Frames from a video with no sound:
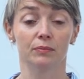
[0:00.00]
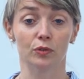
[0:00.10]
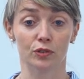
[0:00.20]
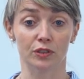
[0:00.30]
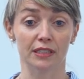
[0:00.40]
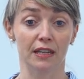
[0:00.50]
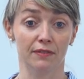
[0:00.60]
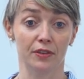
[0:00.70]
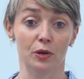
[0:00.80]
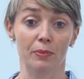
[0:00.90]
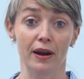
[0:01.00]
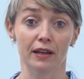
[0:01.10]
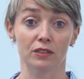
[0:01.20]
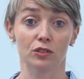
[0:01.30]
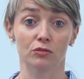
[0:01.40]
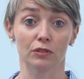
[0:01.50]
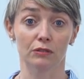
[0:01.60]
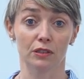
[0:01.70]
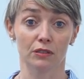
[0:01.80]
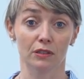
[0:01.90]
both yourself and your partner,
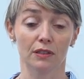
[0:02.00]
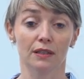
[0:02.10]
throughout it all.